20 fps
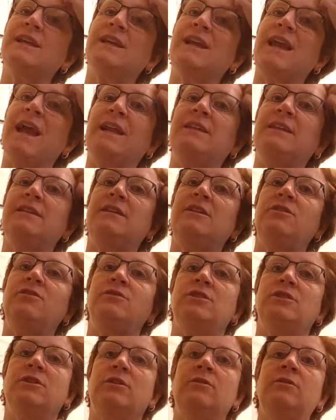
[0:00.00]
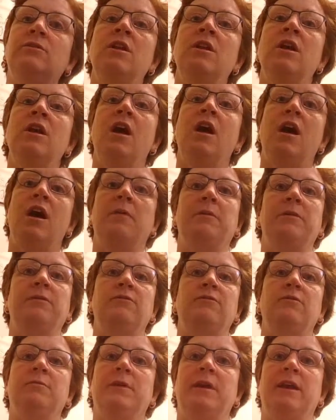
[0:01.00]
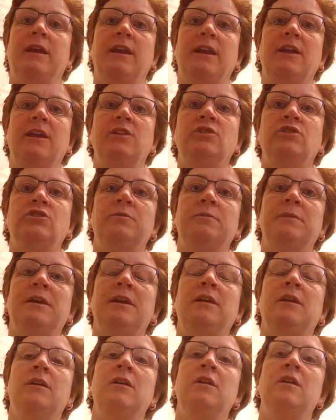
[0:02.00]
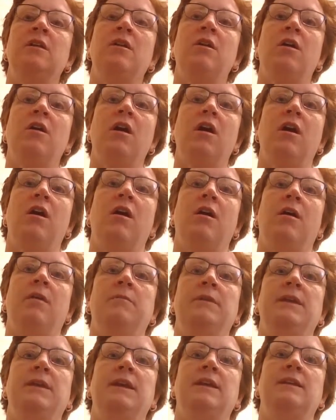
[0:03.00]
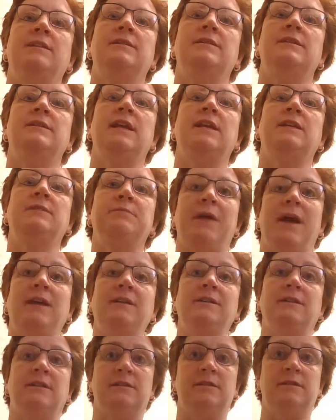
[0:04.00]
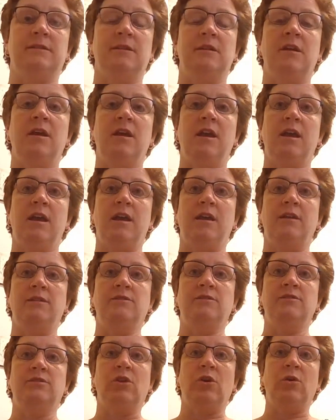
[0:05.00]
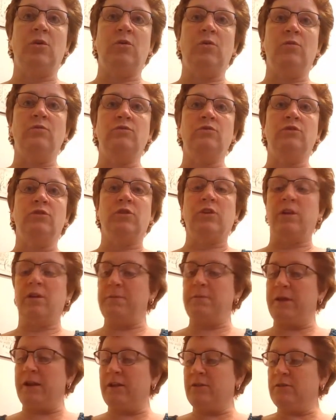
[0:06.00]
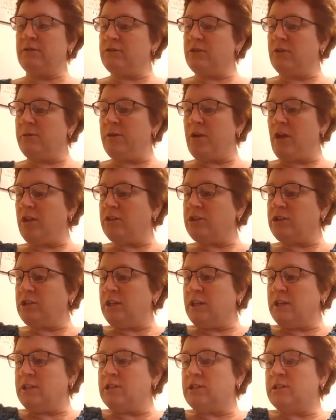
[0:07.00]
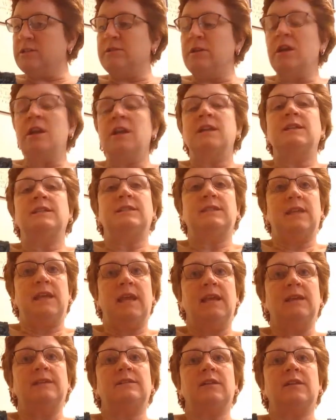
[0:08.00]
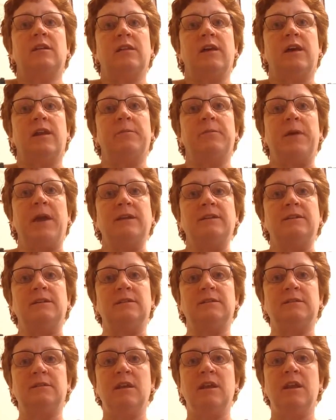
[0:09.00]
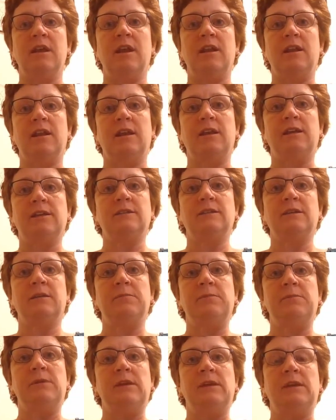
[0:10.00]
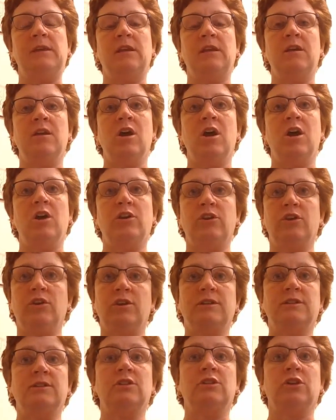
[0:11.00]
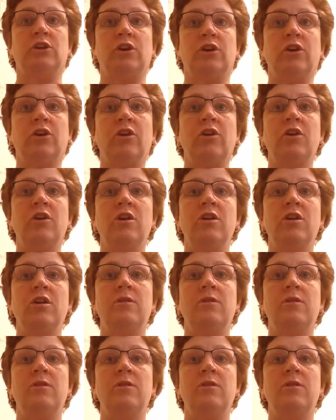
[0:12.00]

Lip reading: like anything you do. If you play an instrument, it takes practice. And so learning medical terminology, it just takes a lot of practice. And like I said, being a curious learner,